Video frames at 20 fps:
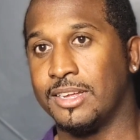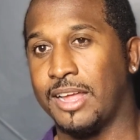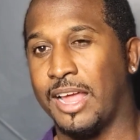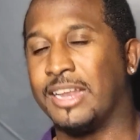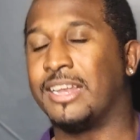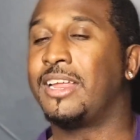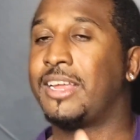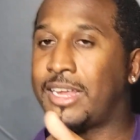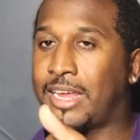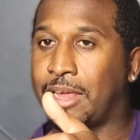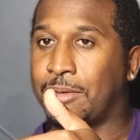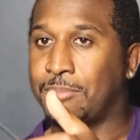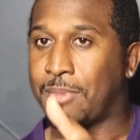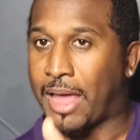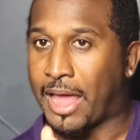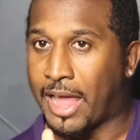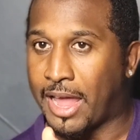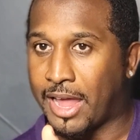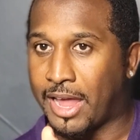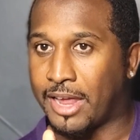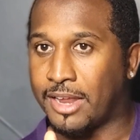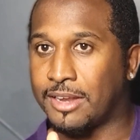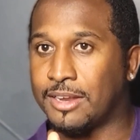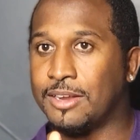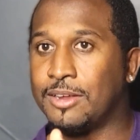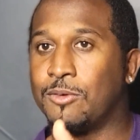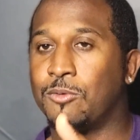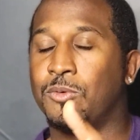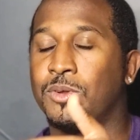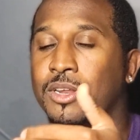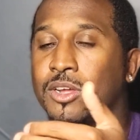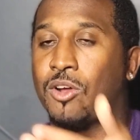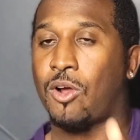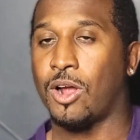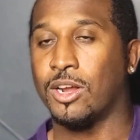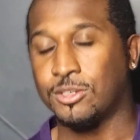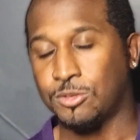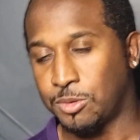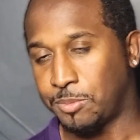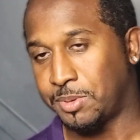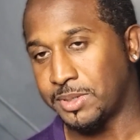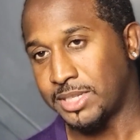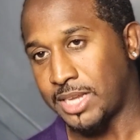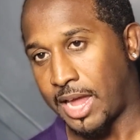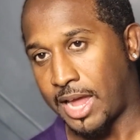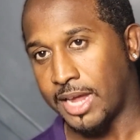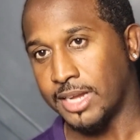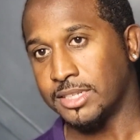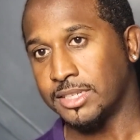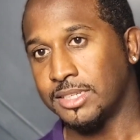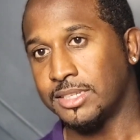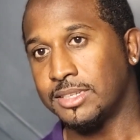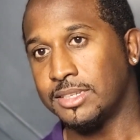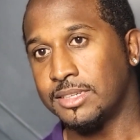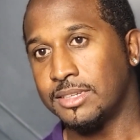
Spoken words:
And then get mad when the car is repossessed.